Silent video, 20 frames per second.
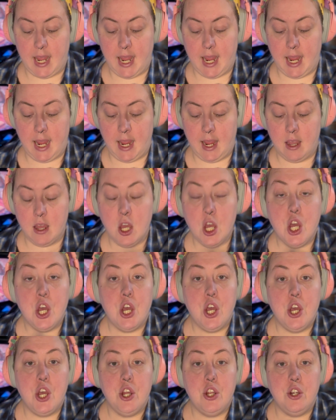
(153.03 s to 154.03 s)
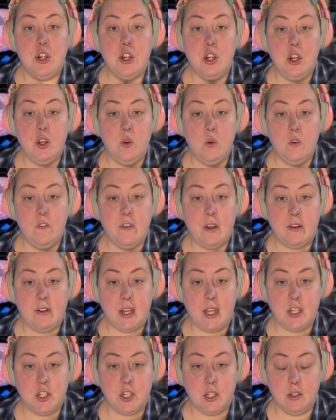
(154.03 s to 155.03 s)
a new
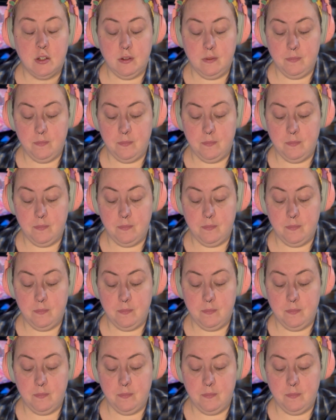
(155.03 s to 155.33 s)
foundation.